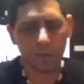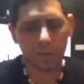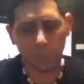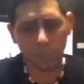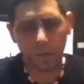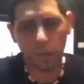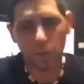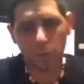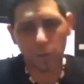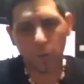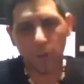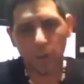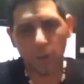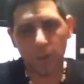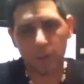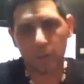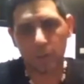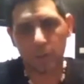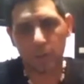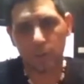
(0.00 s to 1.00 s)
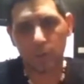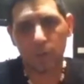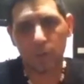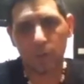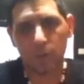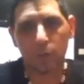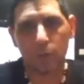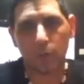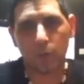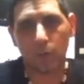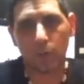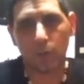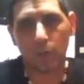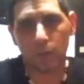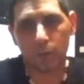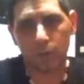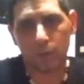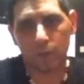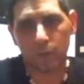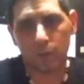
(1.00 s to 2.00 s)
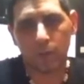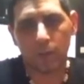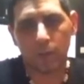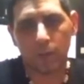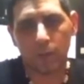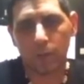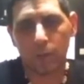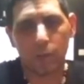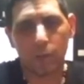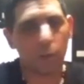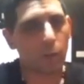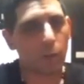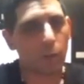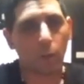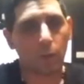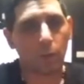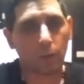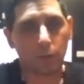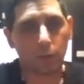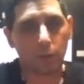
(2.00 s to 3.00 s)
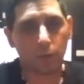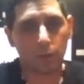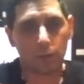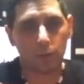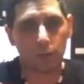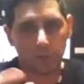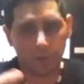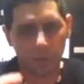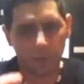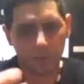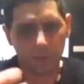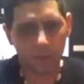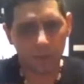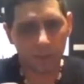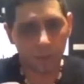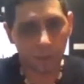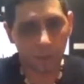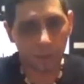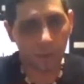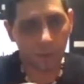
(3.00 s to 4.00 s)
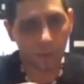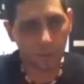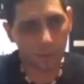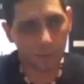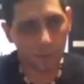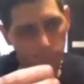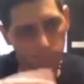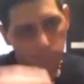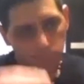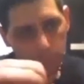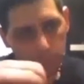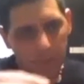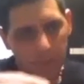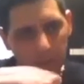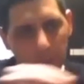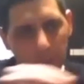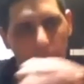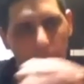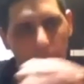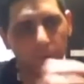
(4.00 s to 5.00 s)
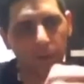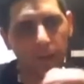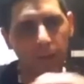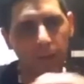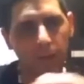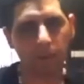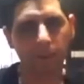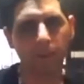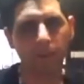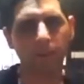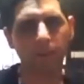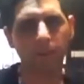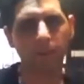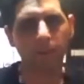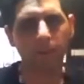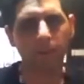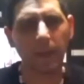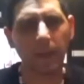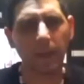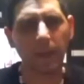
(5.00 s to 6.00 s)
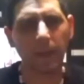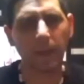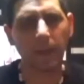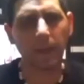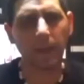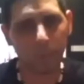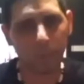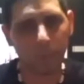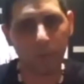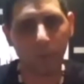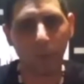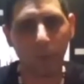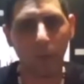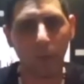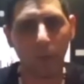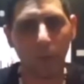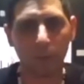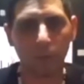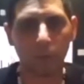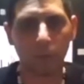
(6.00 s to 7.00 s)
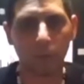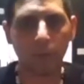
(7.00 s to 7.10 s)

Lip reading: what your guys' research dollars and donations are going to, is just these little things to make it as simple as possible.